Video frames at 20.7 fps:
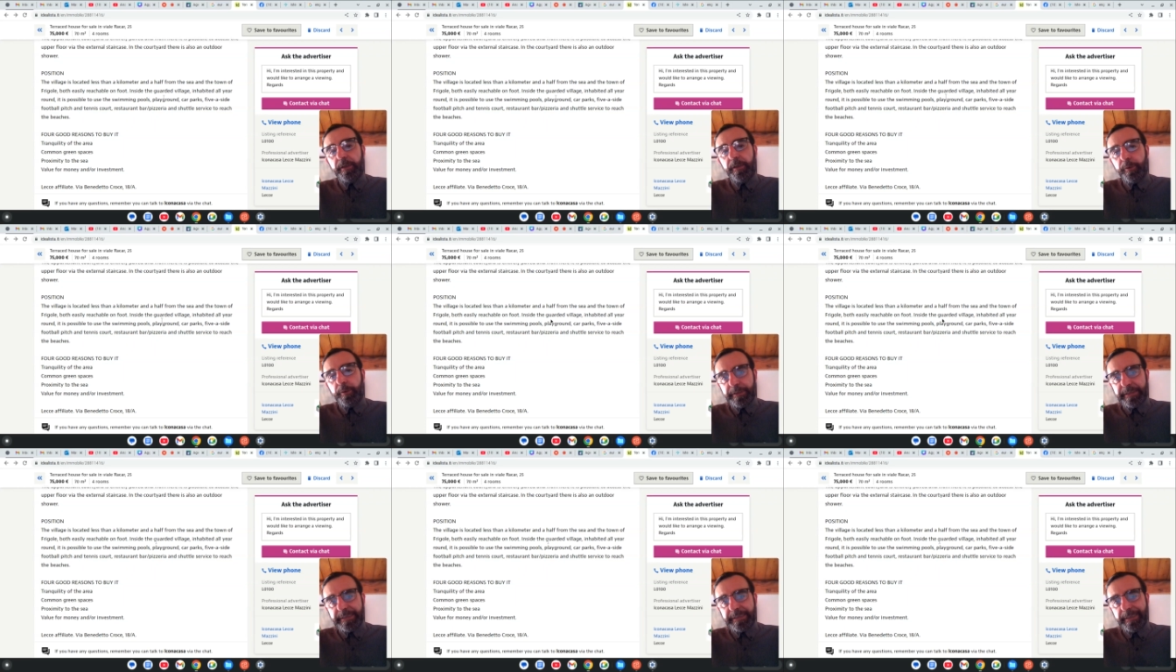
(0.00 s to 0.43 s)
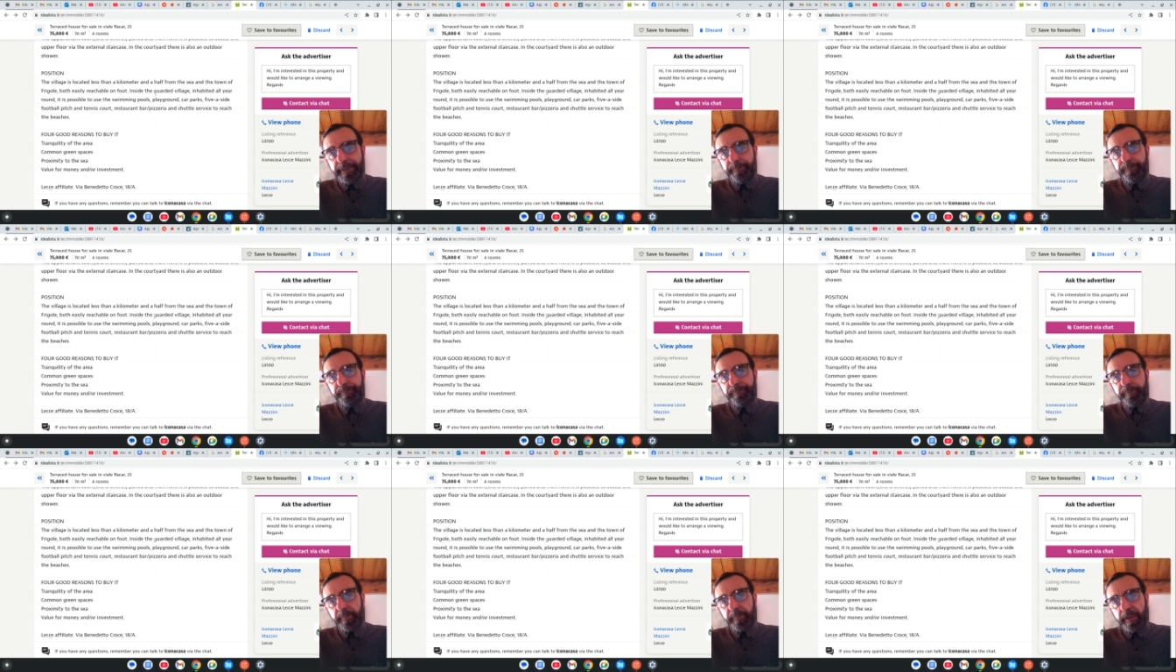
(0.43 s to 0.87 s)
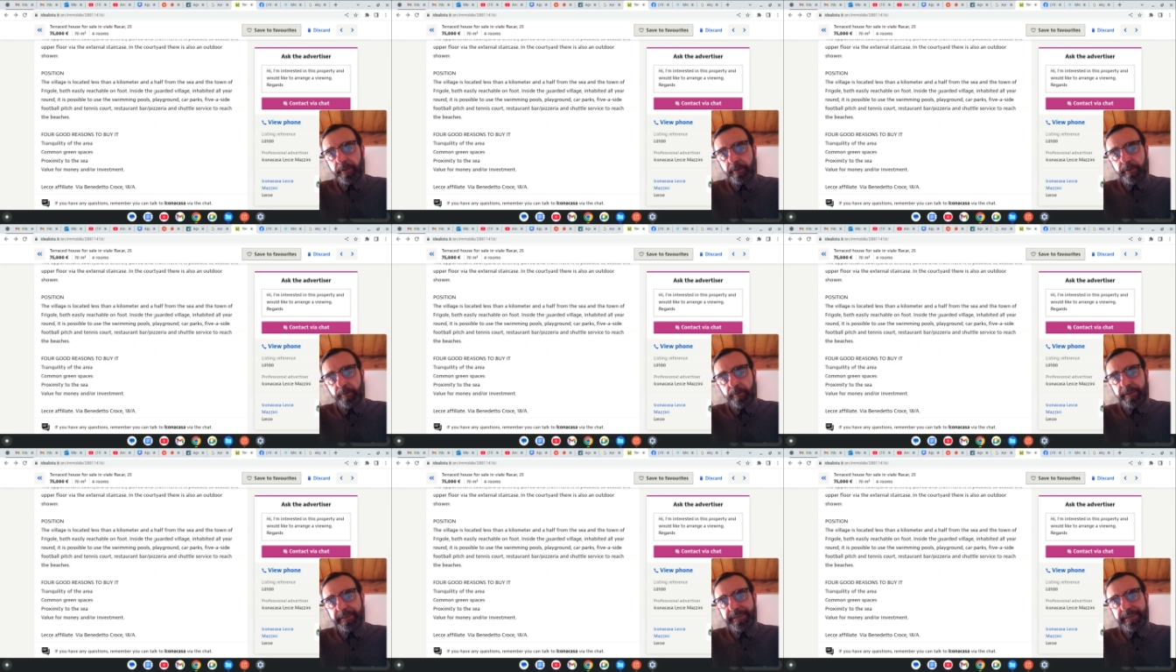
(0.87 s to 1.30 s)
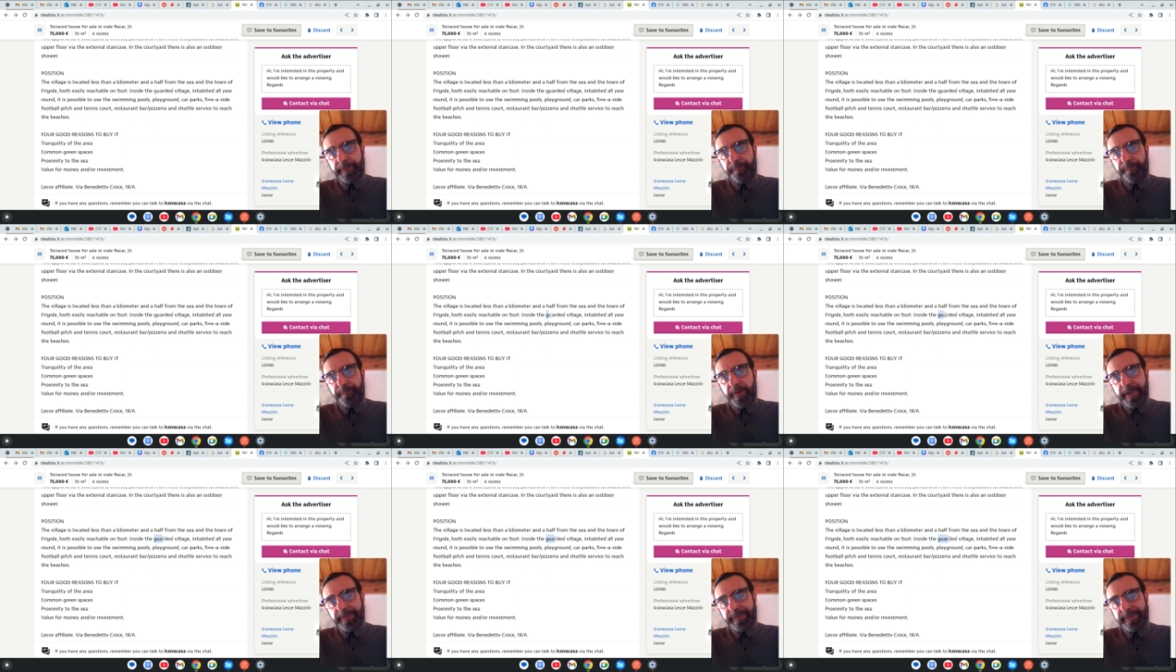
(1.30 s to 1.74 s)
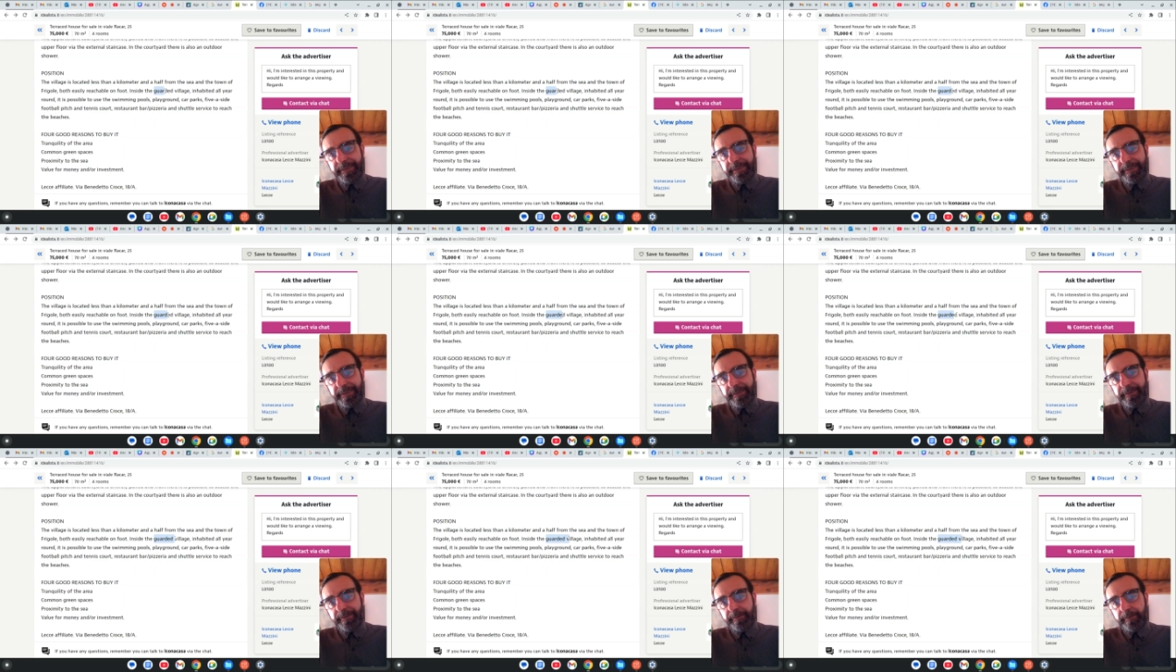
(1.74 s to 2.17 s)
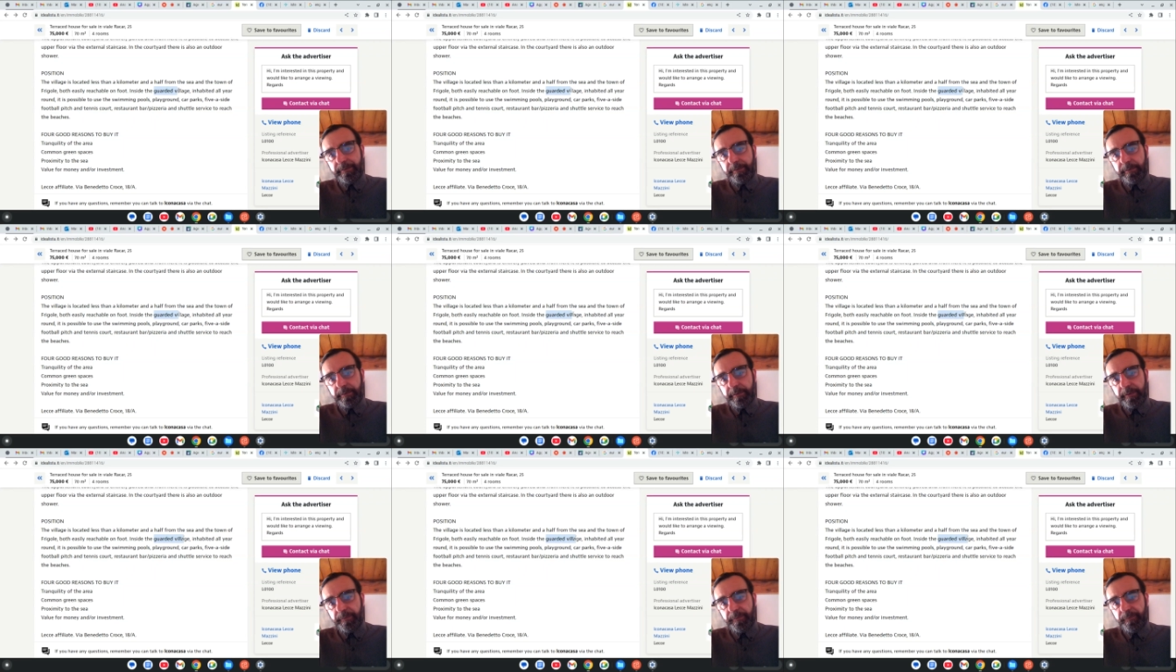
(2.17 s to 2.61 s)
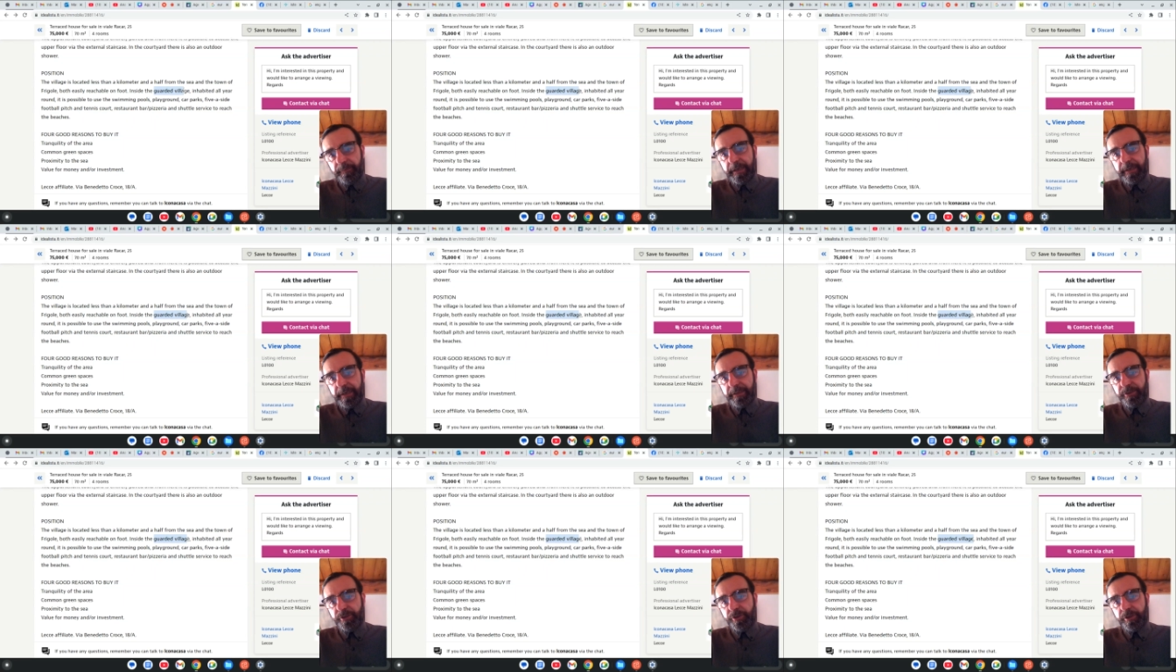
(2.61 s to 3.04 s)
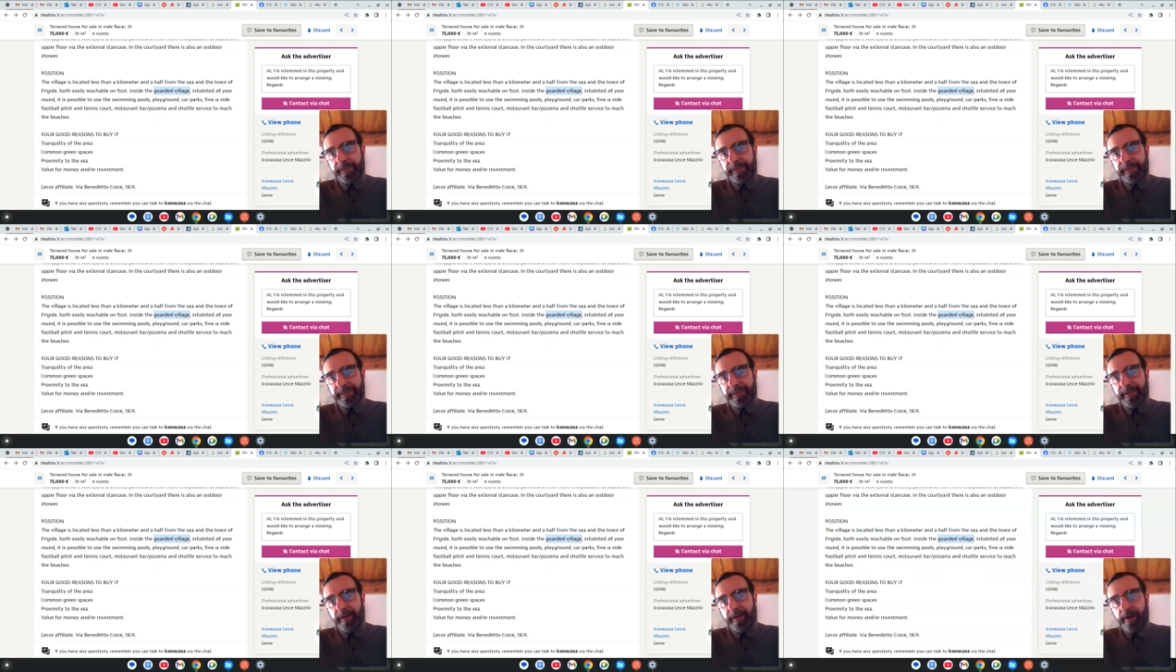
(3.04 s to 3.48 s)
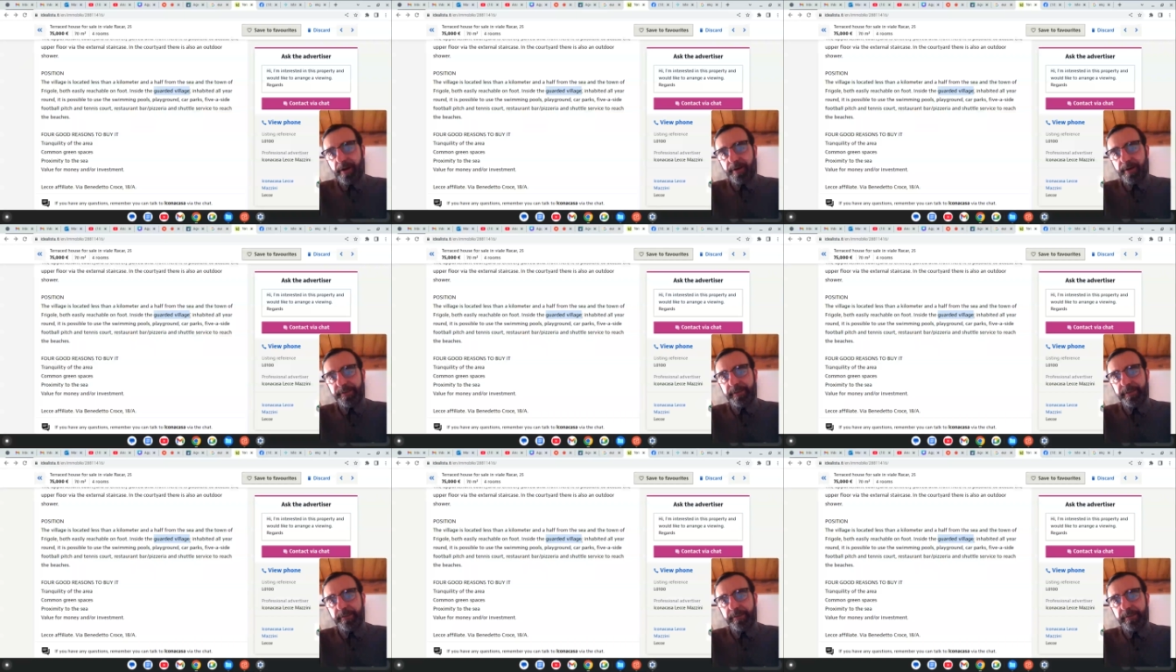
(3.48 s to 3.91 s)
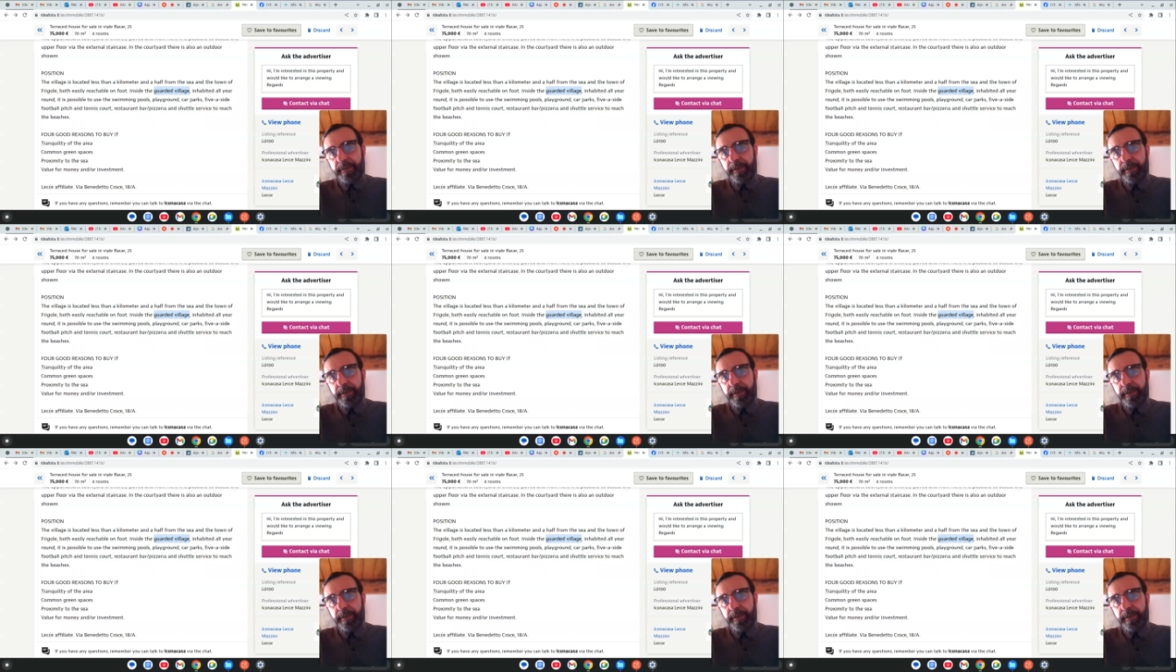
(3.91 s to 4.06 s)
You see, there is a fence, the village is guarded,